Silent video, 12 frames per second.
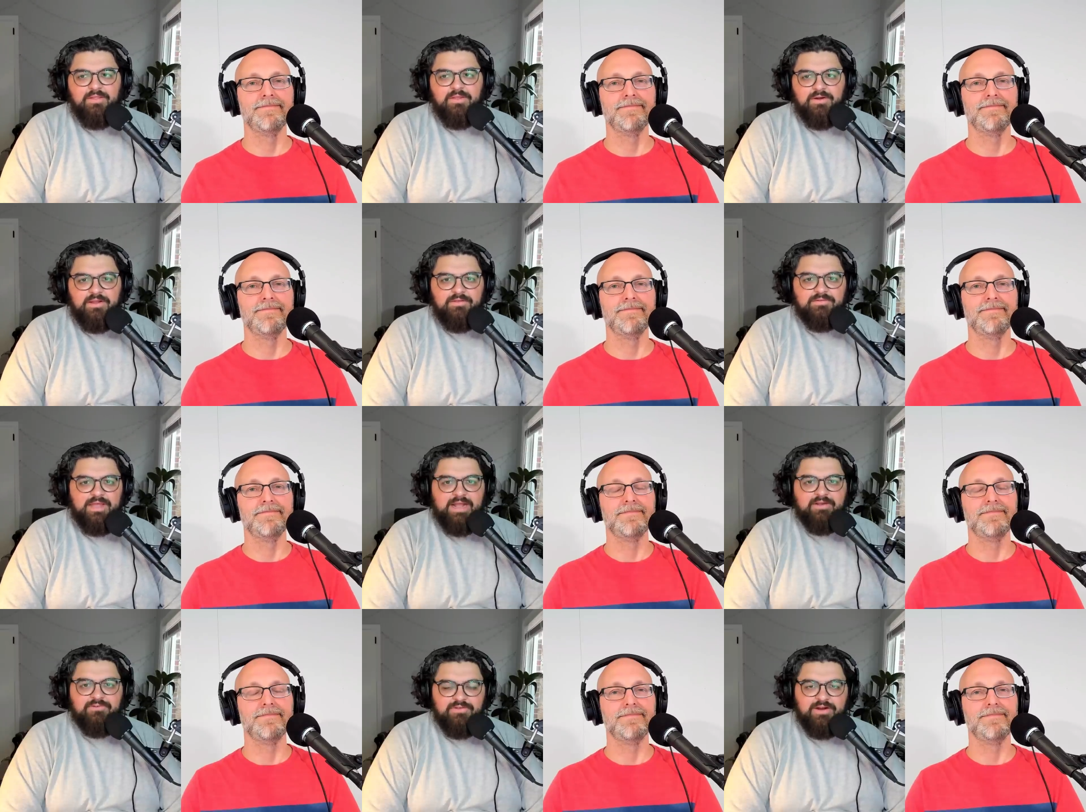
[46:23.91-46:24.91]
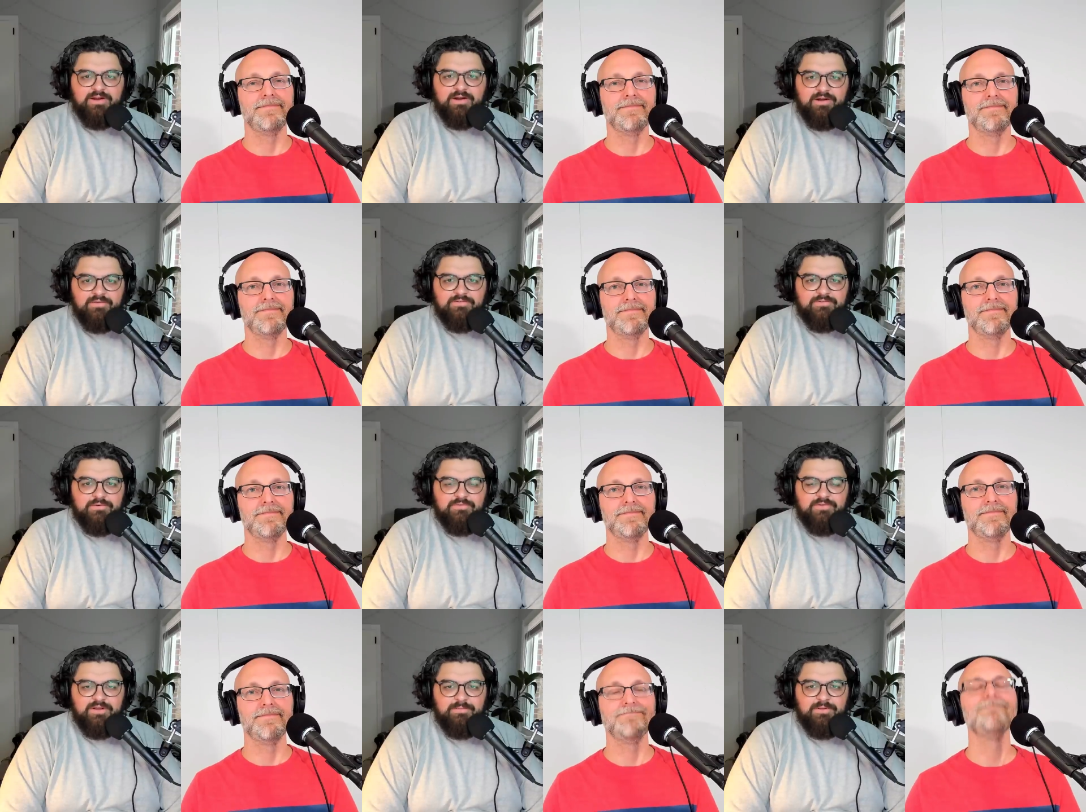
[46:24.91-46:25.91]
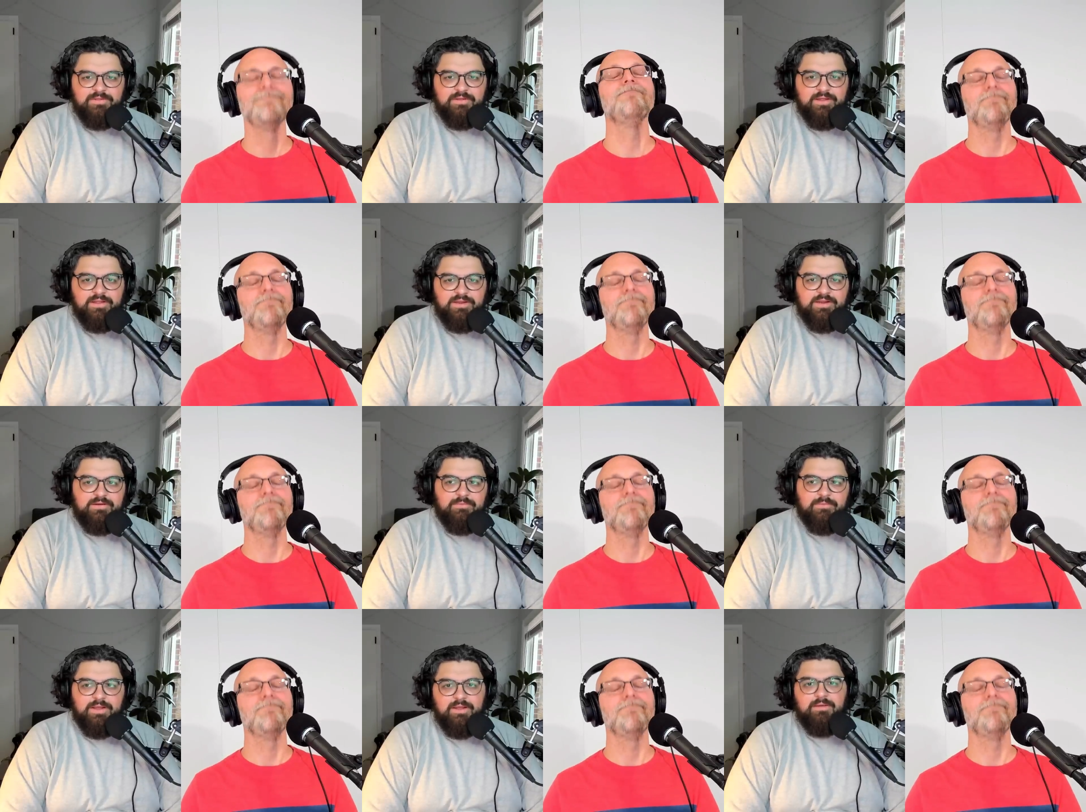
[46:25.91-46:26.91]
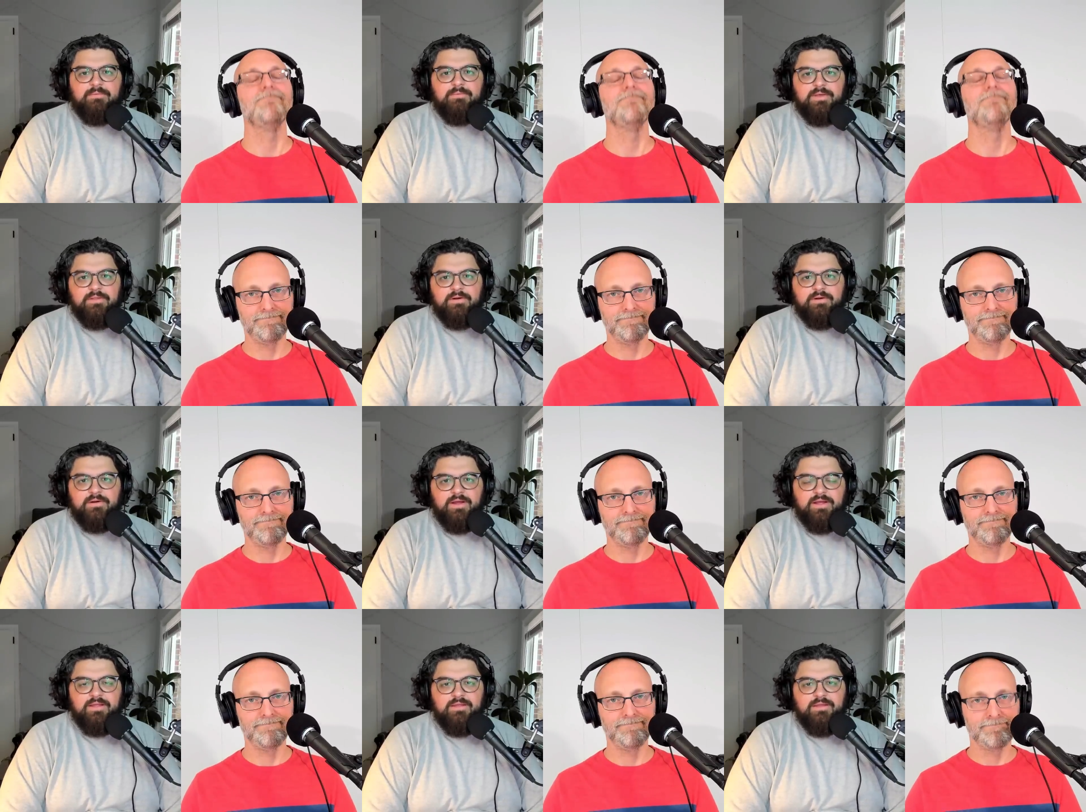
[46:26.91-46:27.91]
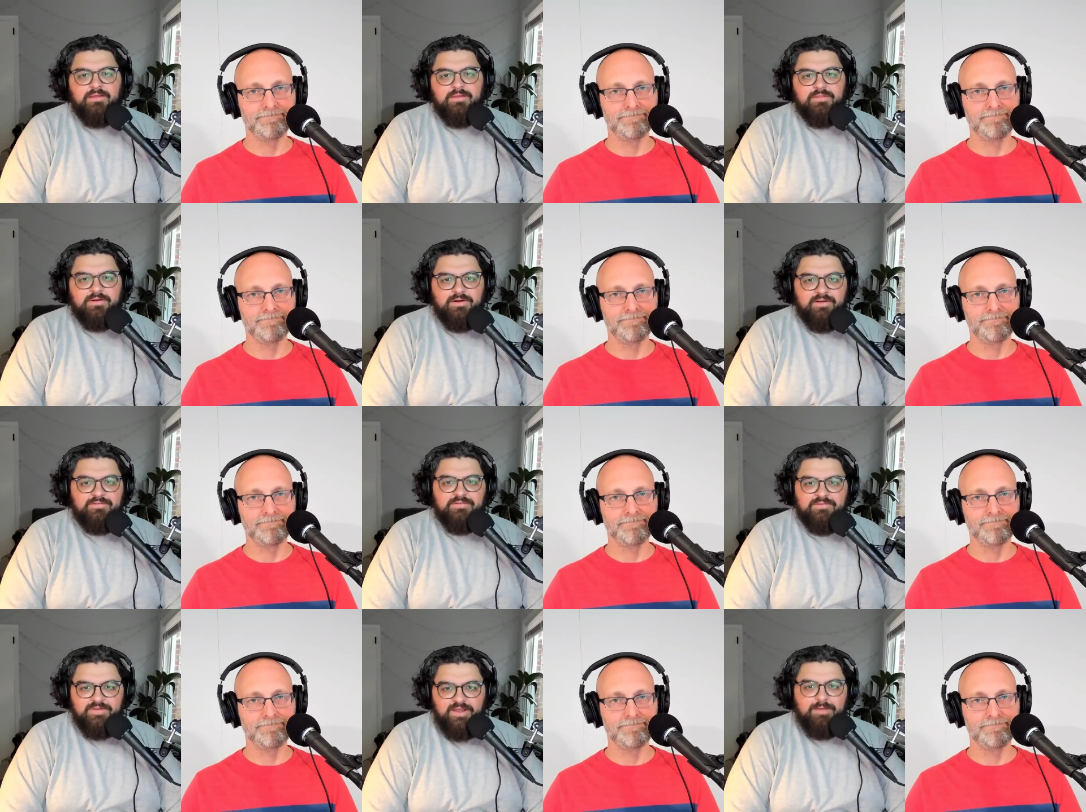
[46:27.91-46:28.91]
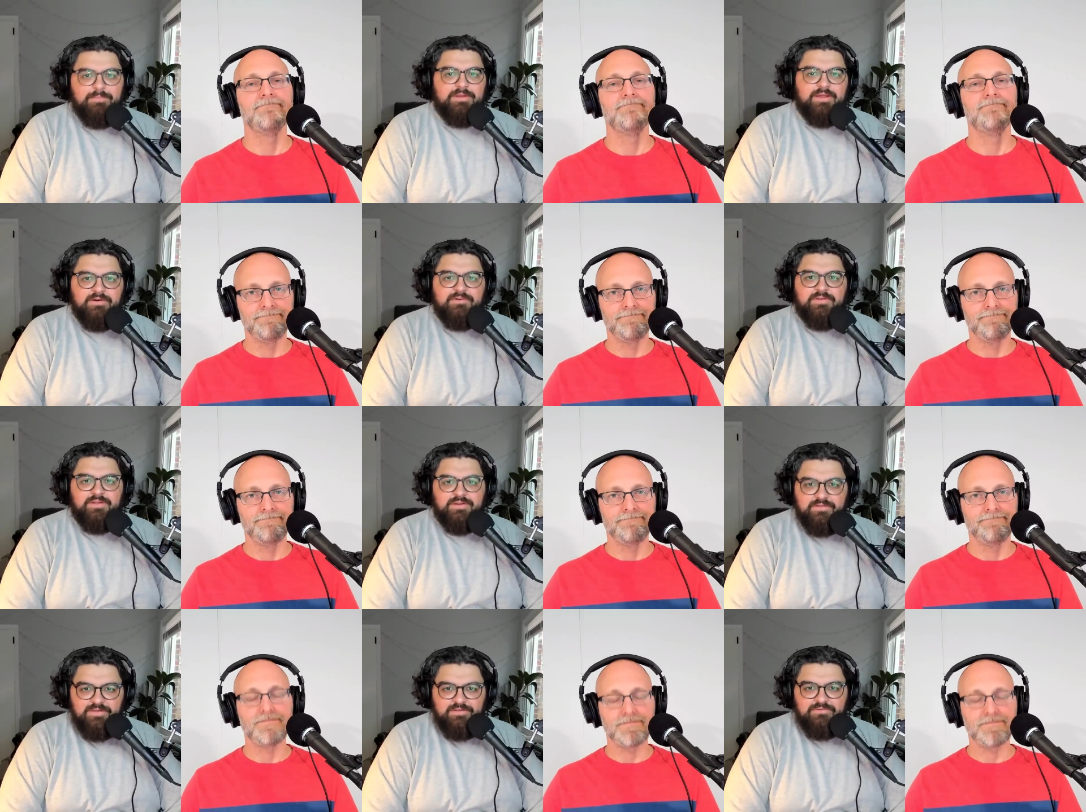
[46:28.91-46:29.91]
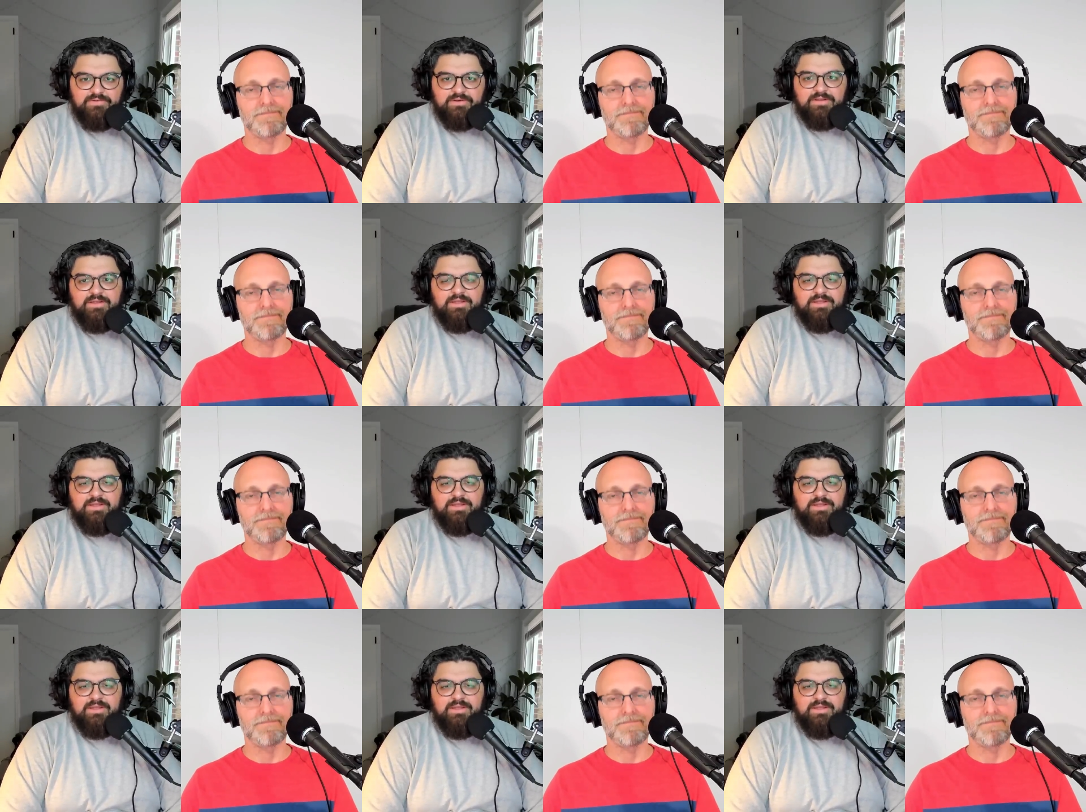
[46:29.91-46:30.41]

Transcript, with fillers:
Speaker 1: There is actually a cost associated with it, and you need to weigh whether or not the cost in time and energy and attention